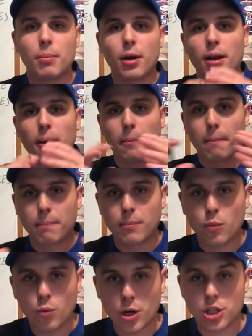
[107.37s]
but
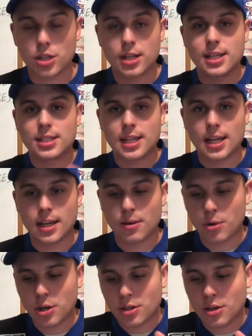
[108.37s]
which of these
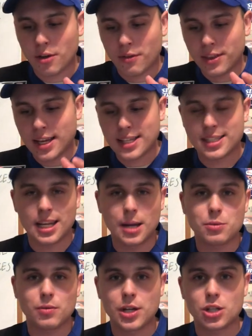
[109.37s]

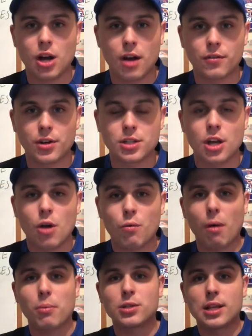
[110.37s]
teams from each conference
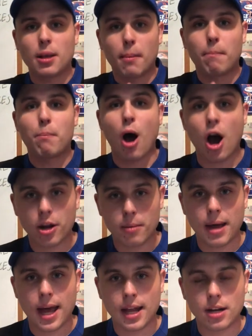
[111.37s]
represent the
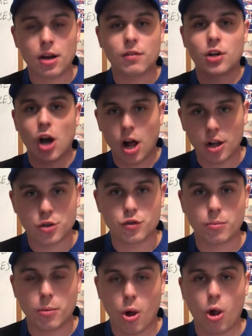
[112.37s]
bottom end of college
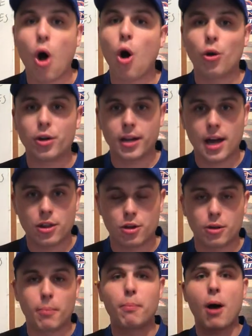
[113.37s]
football
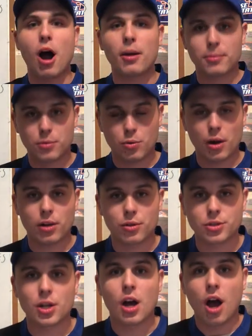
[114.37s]
altogether, the bottom
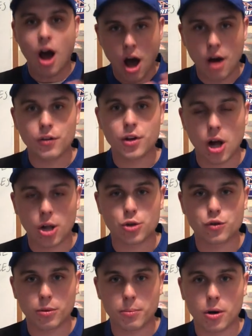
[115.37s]
dwellers of
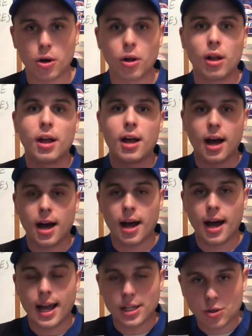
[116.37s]
college football.
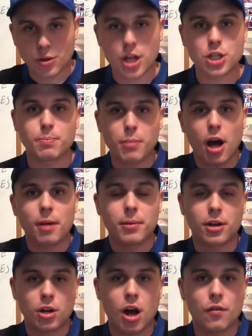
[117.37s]
And so not just bottom in
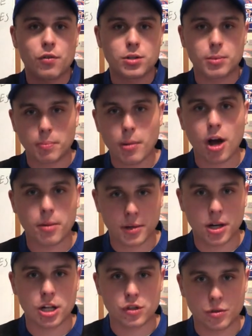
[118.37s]
their conference, but bottom
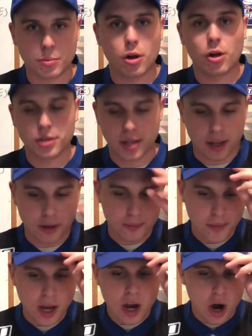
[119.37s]
in college football altogether.
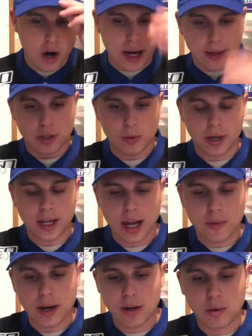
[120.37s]
Okay, so we're going to
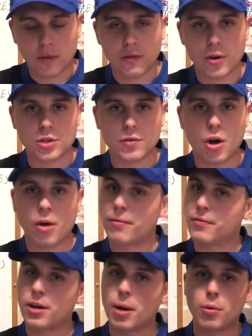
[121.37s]
get right into it. First of
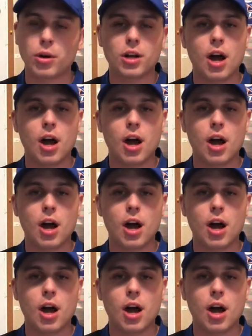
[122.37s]
all, number 1